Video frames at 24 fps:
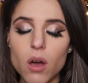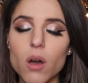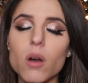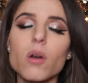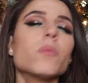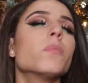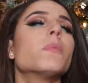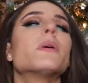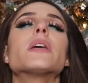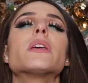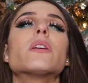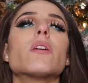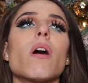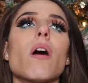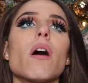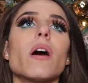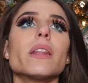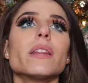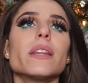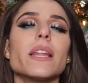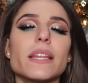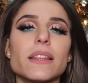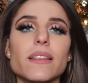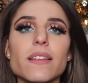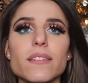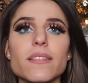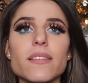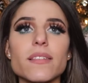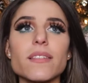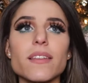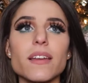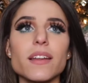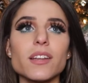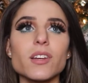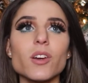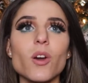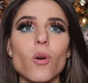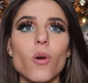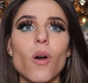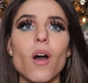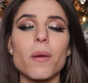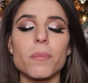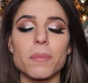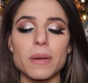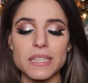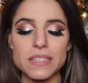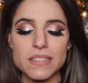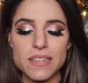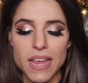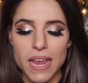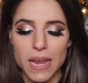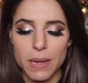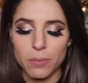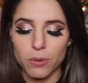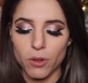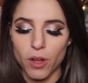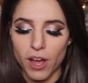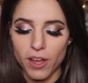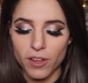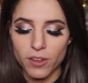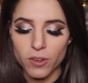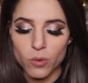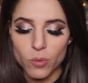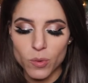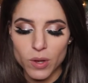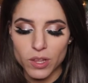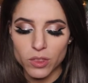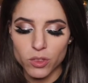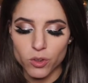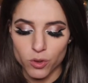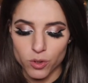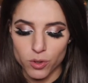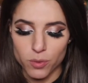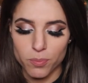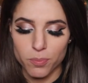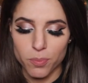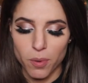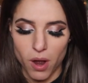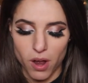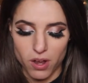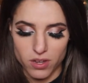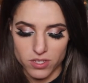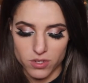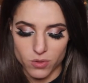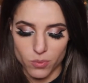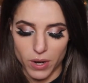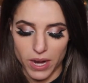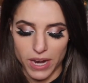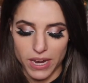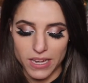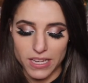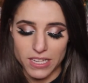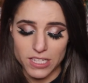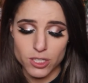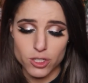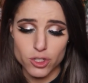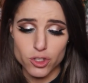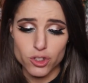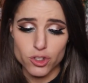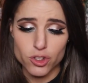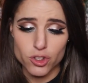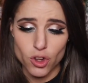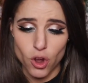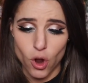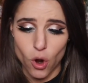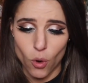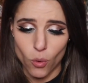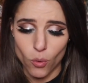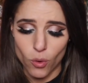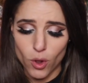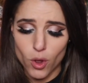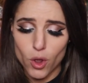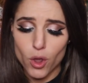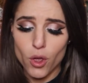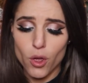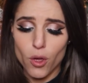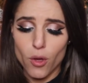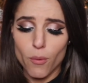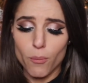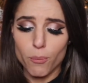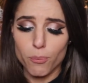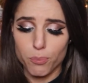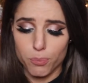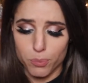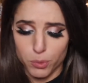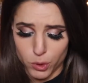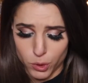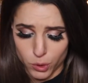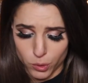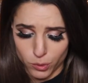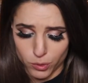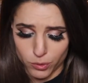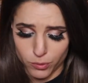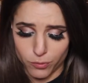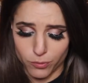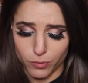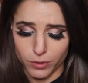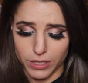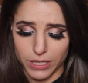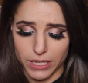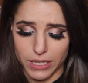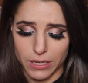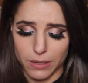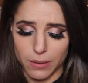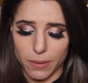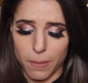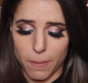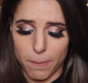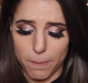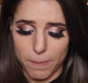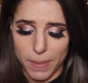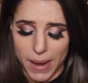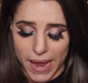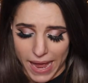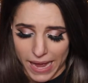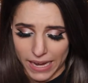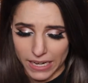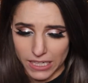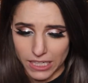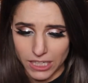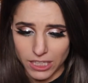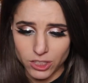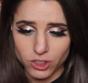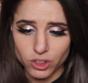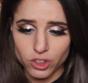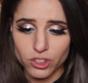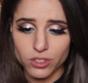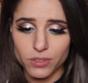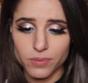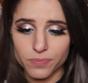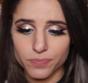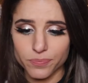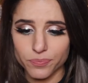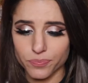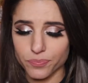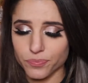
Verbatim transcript: oh my God. Like, this is going to go on my table. I don't even want to throw the box away. It is so beautifully packaged.